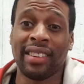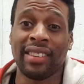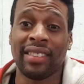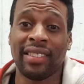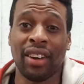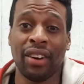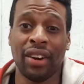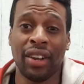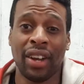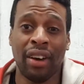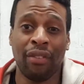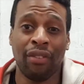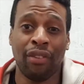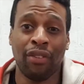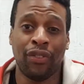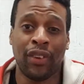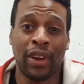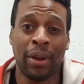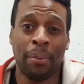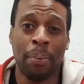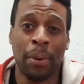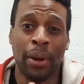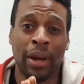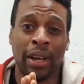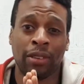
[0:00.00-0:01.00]
So another
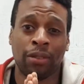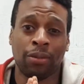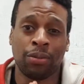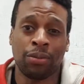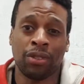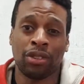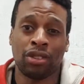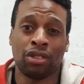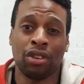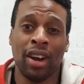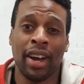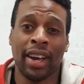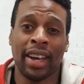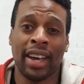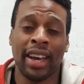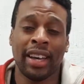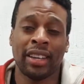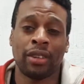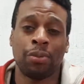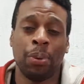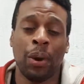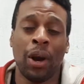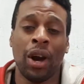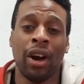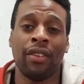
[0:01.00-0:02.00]
thing, try and get
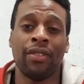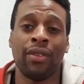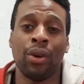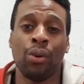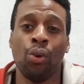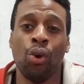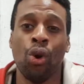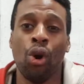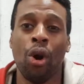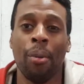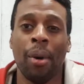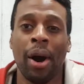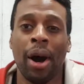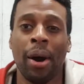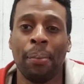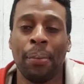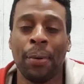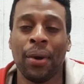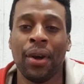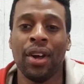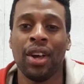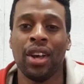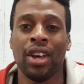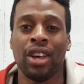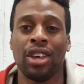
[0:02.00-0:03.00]
as part of your warm
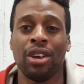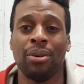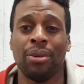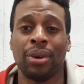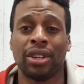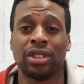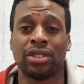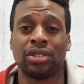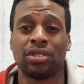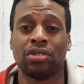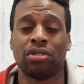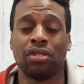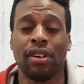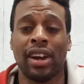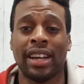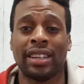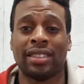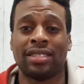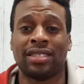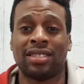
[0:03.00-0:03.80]
up, you want to stretch.